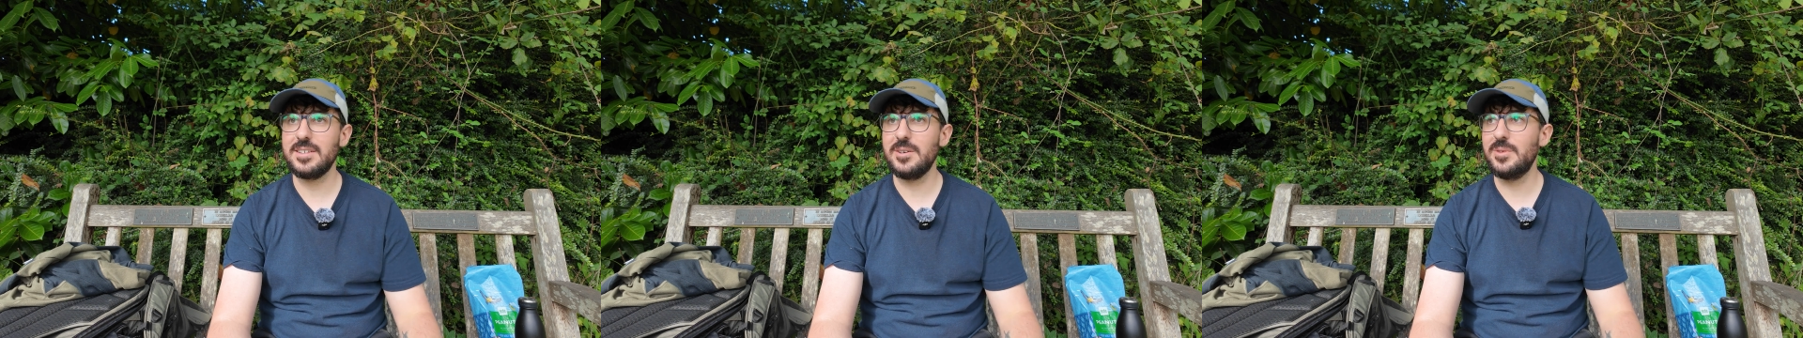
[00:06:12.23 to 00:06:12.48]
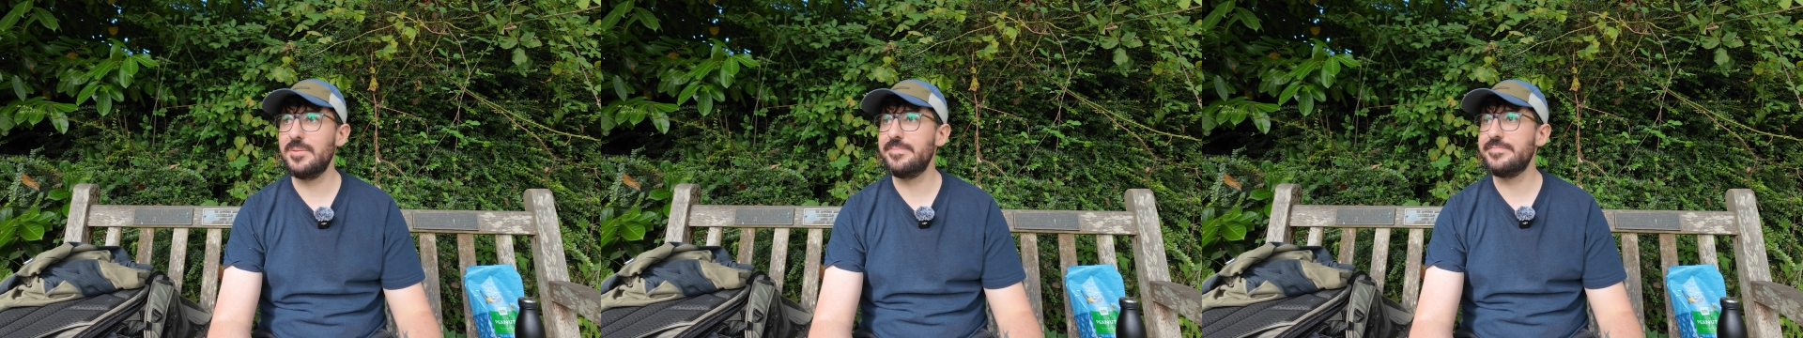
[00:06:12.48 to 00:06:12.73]

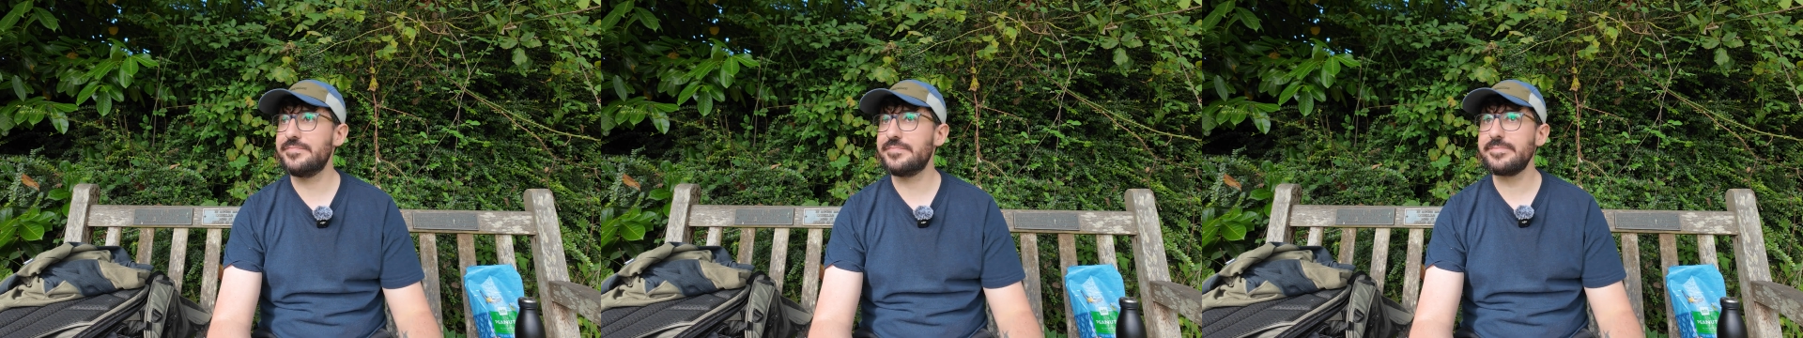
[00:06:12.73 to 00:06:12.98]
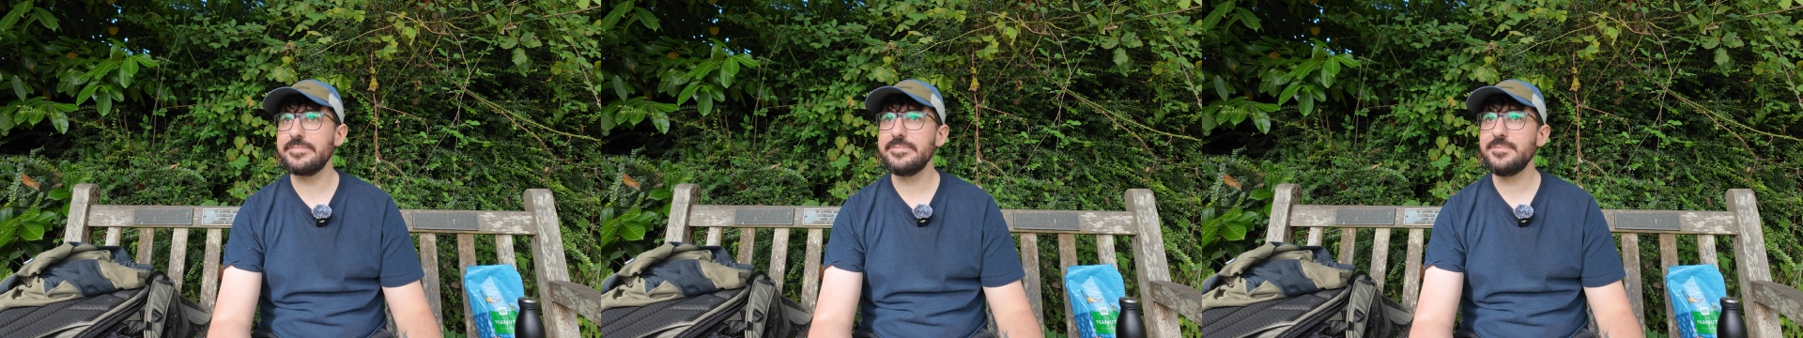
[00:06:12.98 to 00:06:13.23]
so
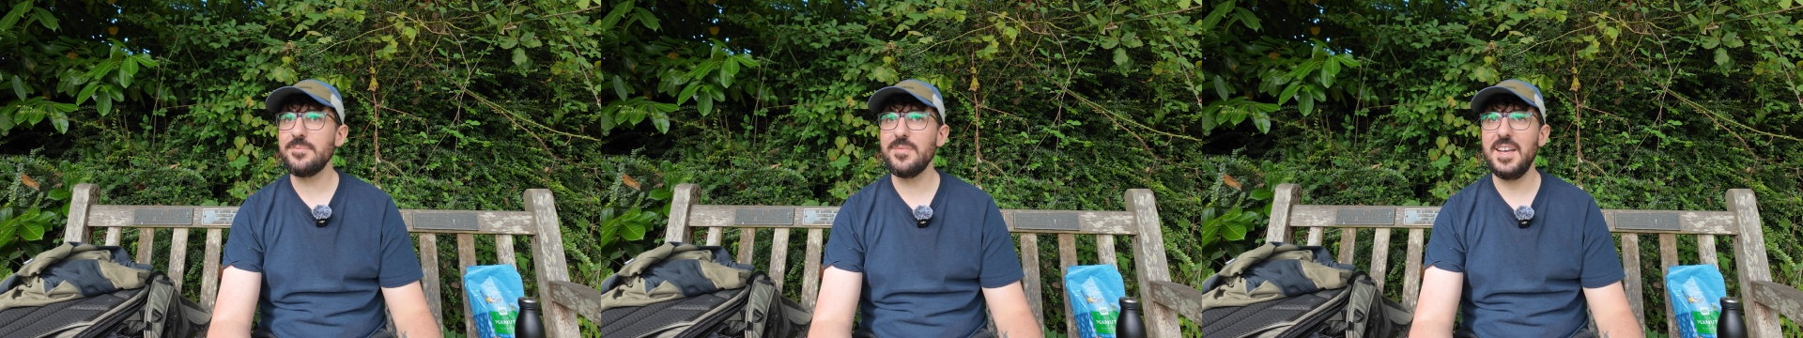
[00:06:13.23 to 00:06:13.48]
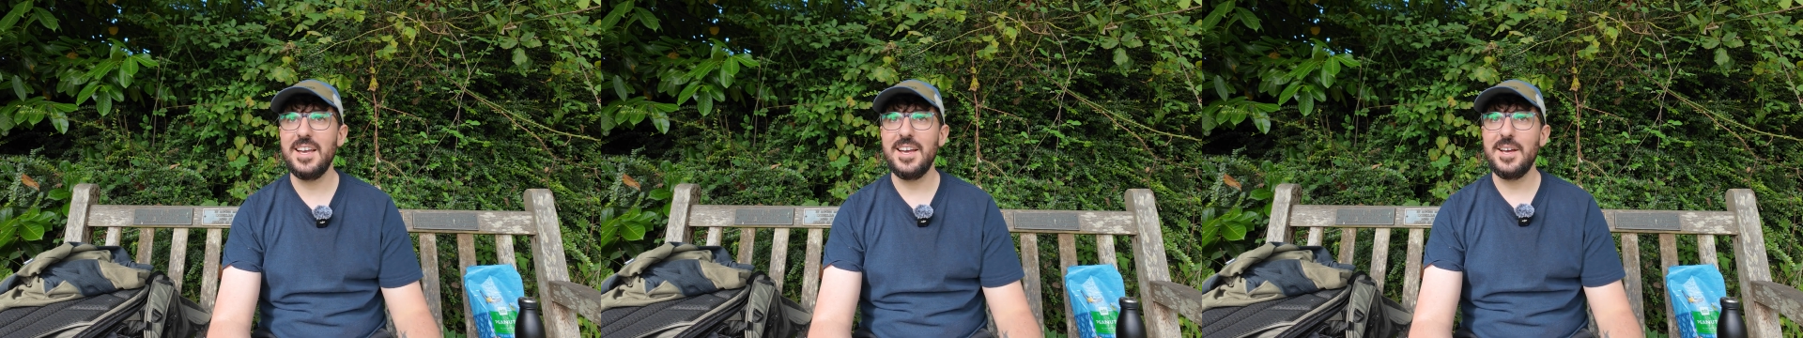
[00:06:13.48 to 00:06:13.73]

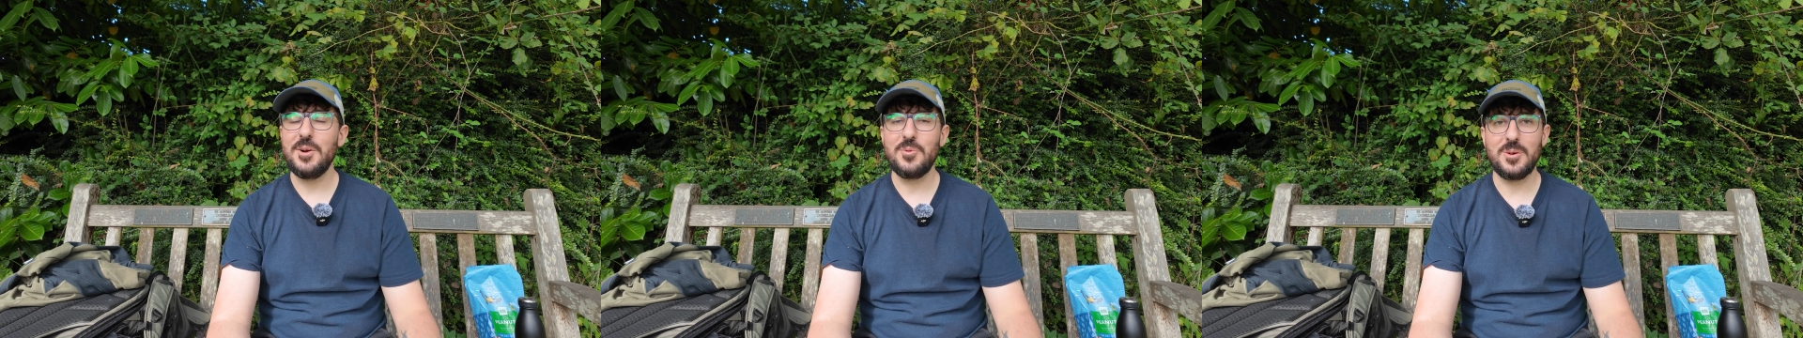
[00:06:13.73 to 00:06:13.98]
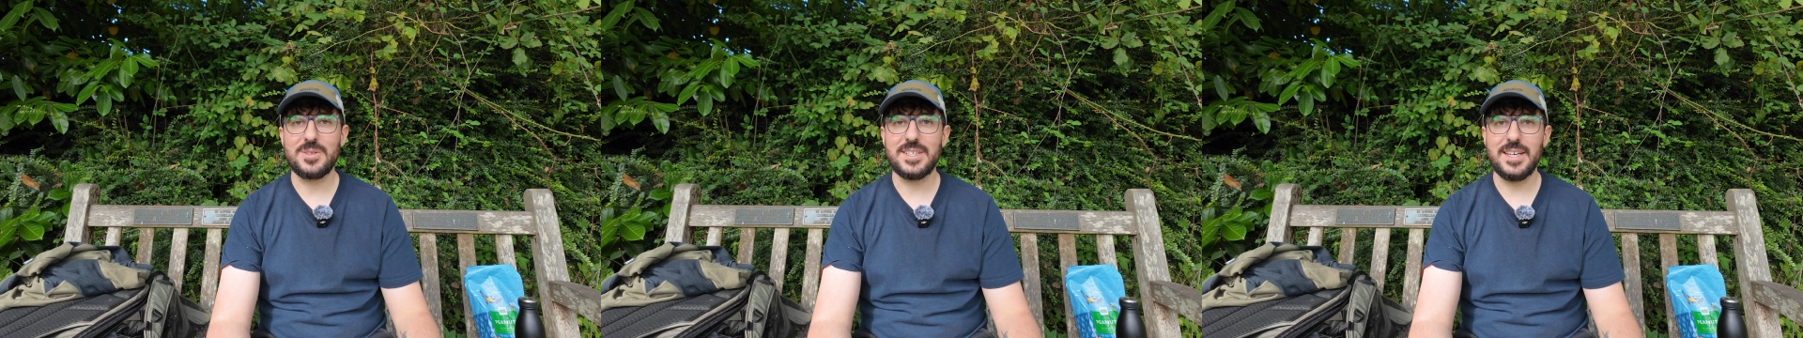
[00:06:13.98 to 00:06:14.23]

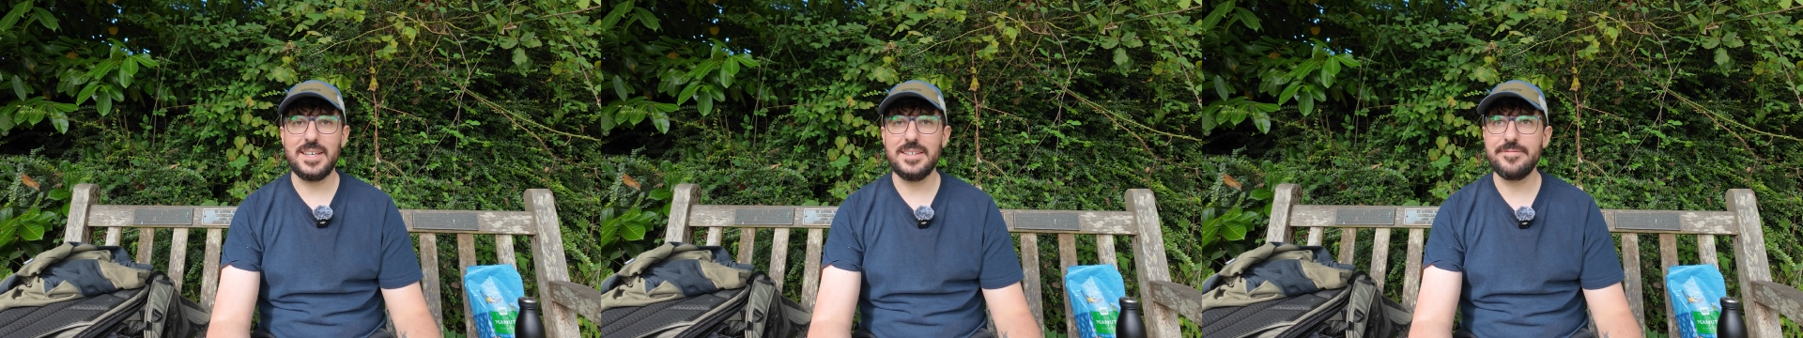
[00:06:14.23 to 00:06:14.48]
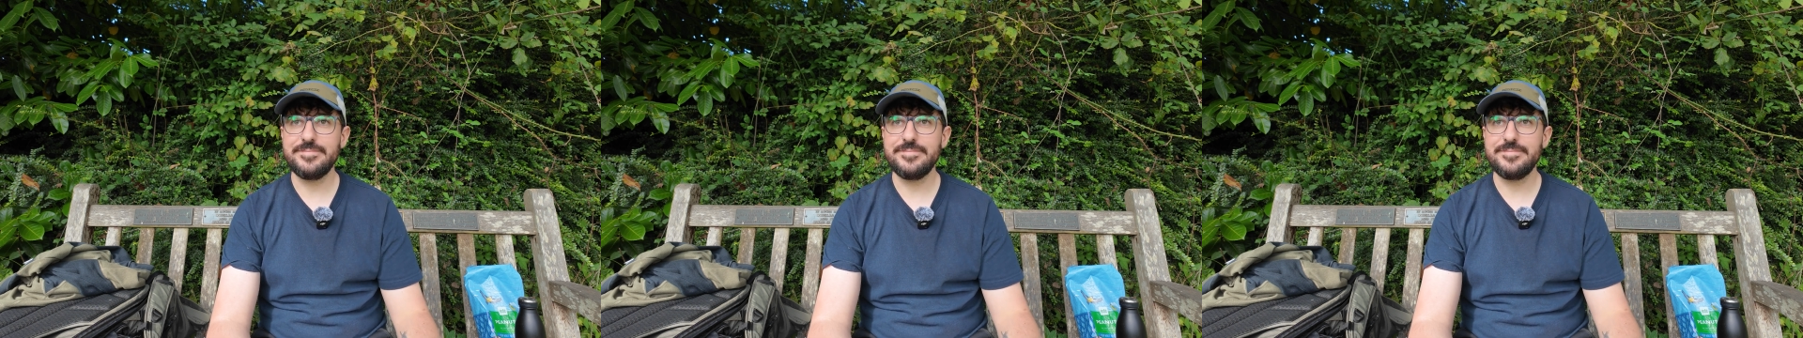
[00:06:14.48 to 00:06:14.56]
we'll see.